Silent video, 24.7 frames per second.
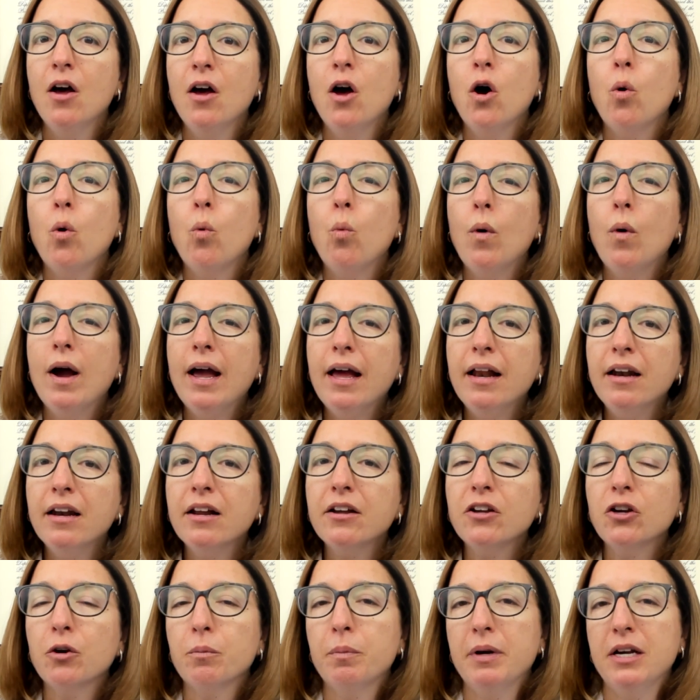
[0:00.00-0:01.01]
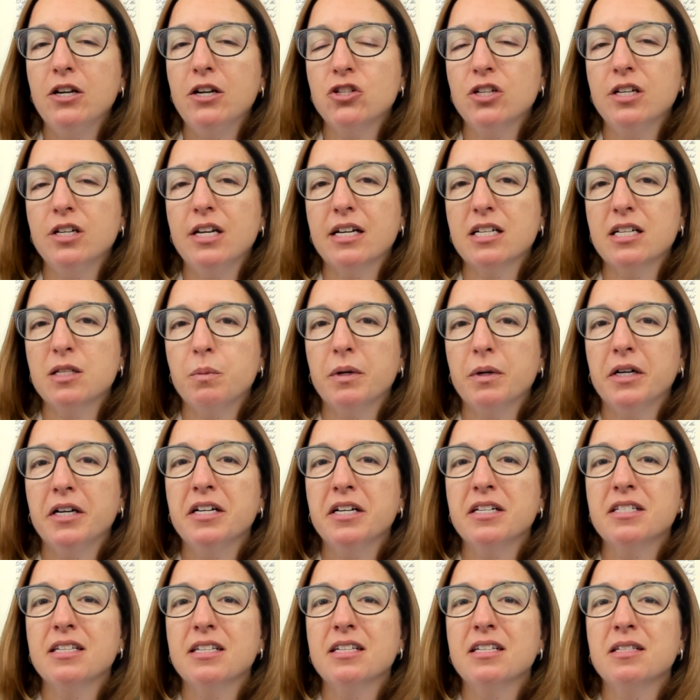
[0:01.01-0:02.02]
when your patient
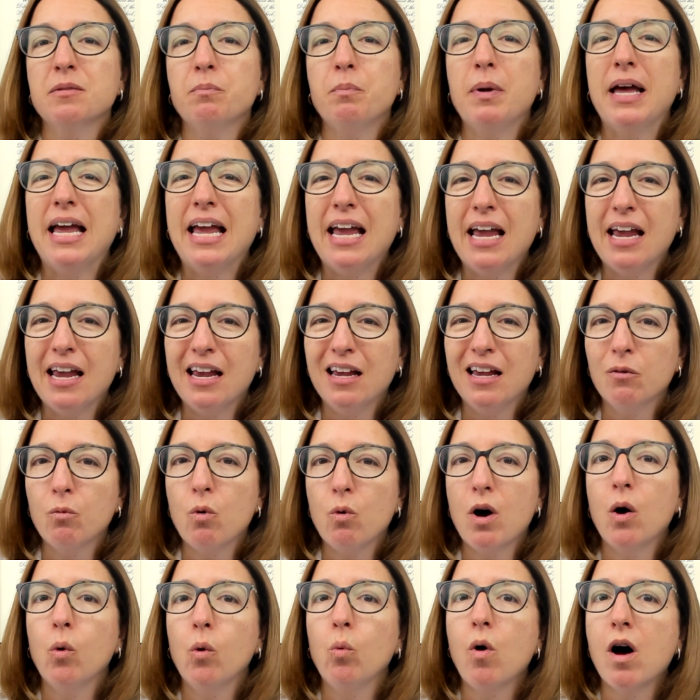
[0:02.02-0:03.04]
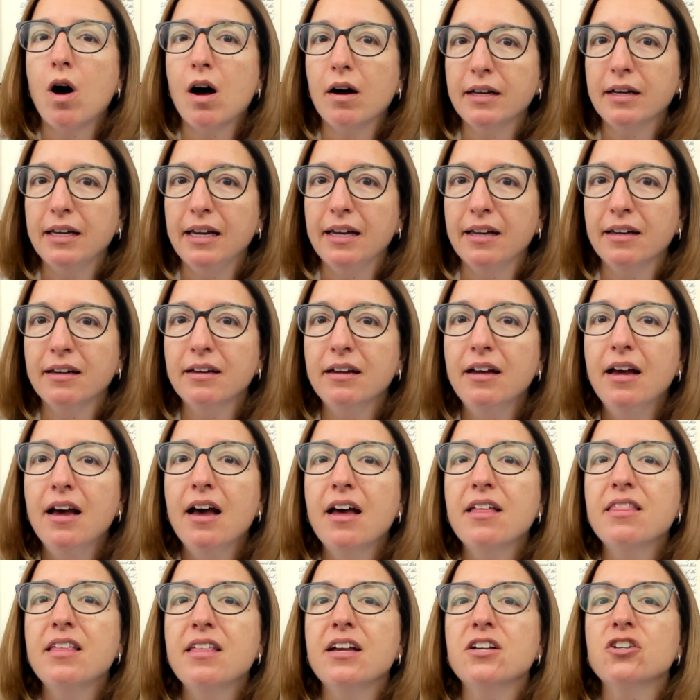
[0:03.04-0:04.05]
experiences pain while walking,
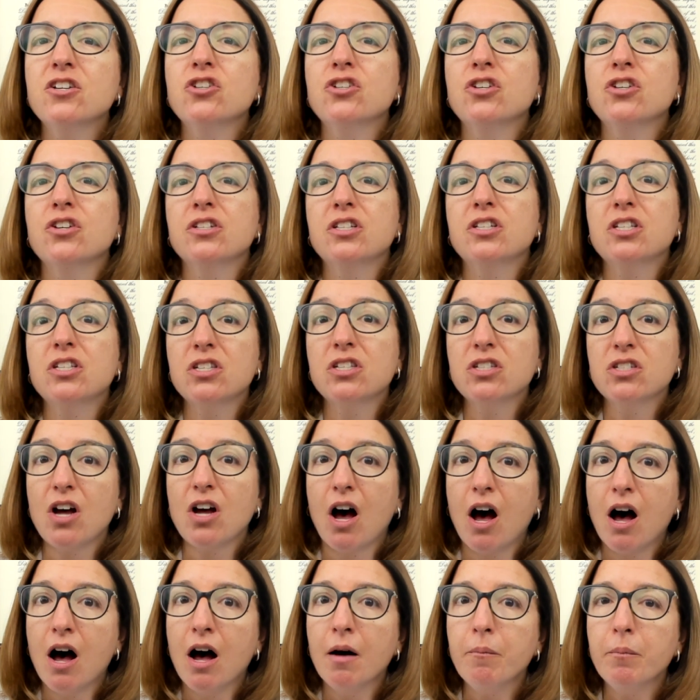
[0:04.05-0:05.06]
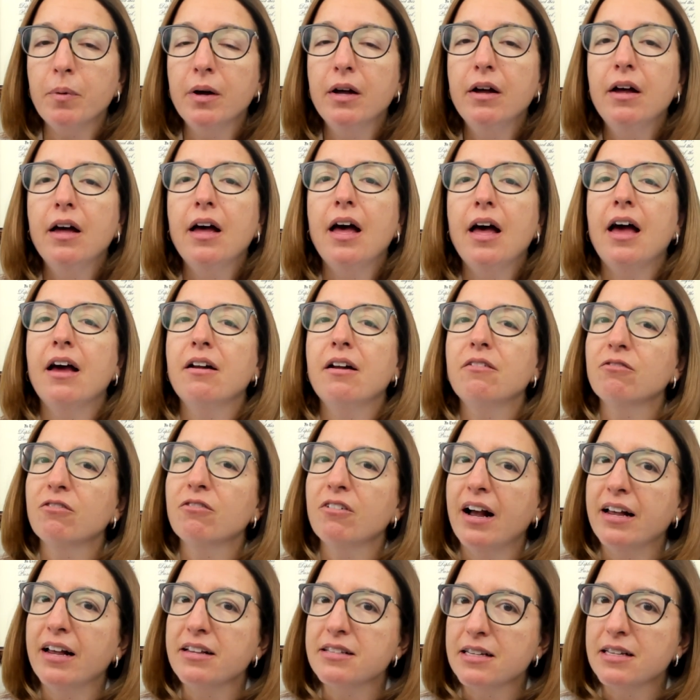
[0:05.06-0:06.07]
they should stop and
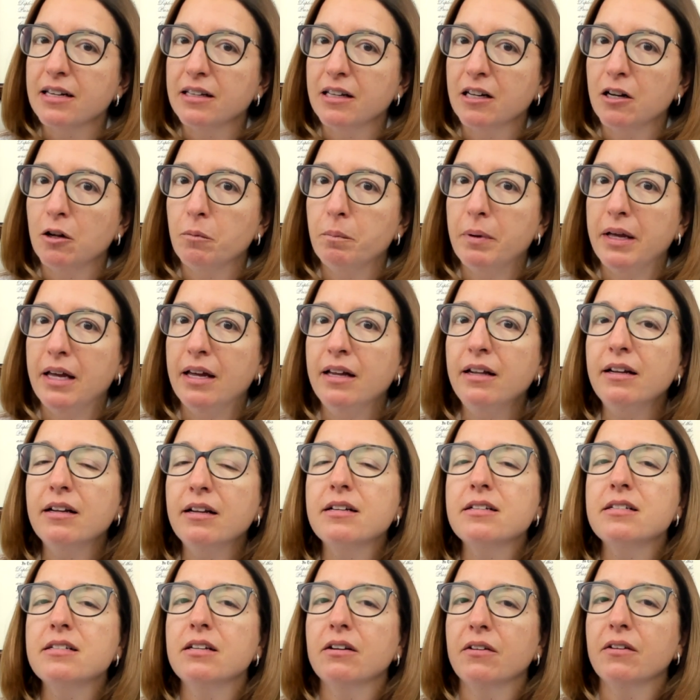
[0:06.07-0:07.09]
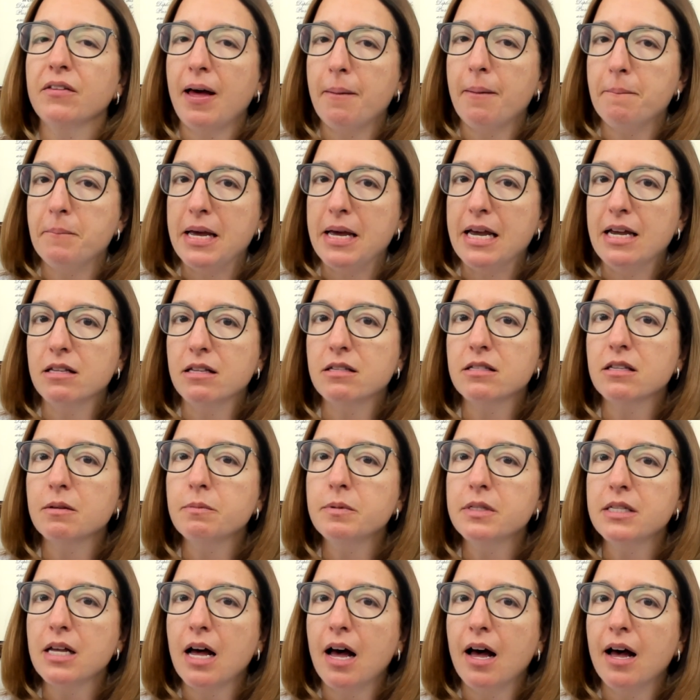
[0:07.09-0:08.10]
rest a little bit until that pain
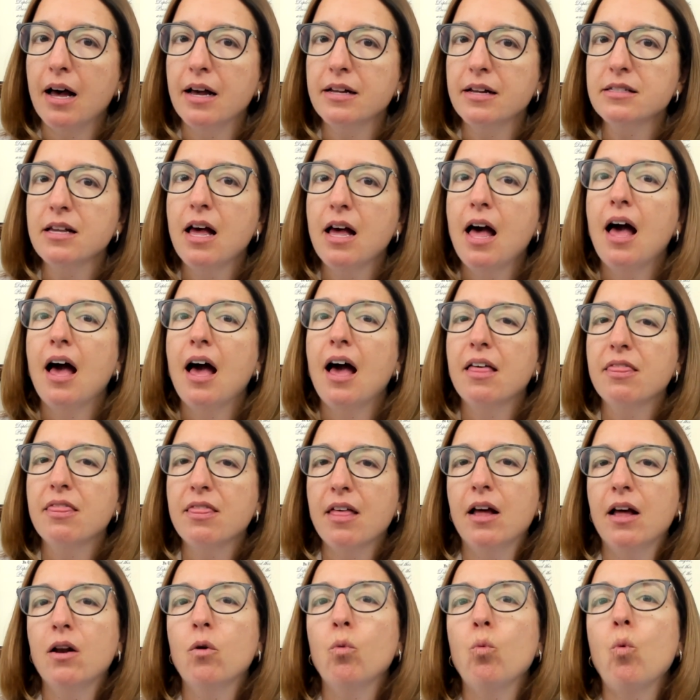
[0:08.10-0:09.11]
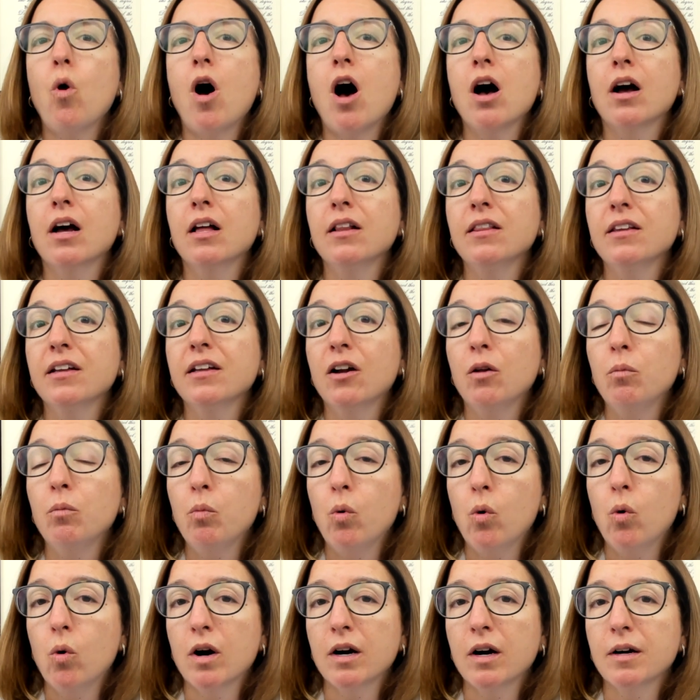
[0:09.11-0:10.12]
subsides, and then walk a little
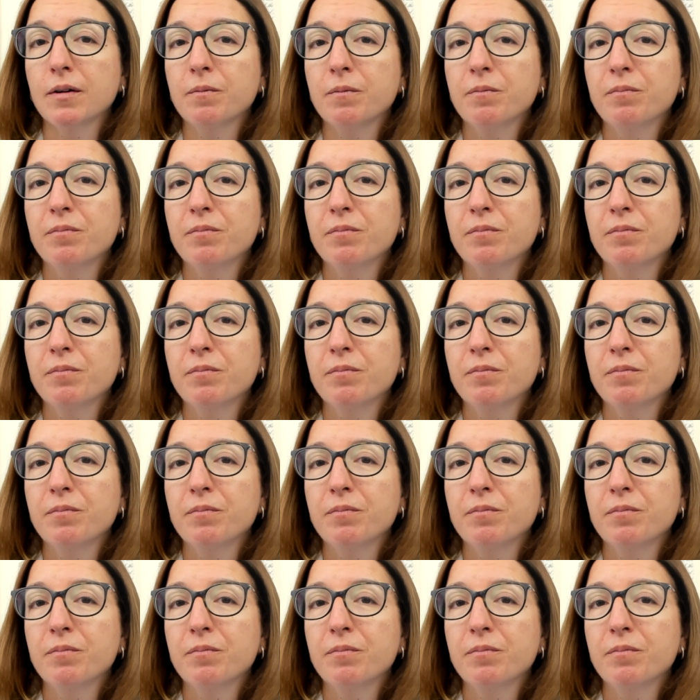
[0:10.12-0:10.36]
more.